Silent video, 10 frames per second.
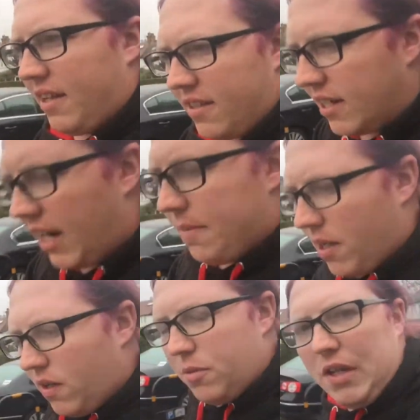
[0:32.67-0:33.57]
This time
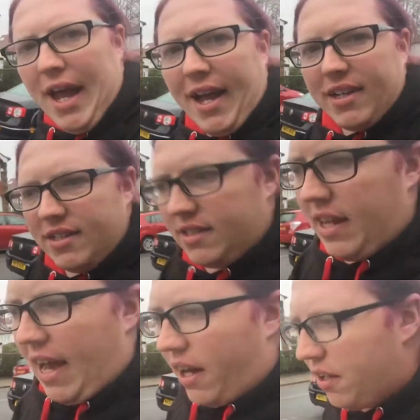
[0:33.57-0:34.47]
though, I'm doing Acton
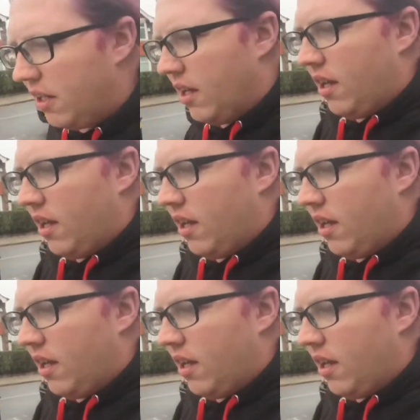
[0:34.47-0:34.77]
Town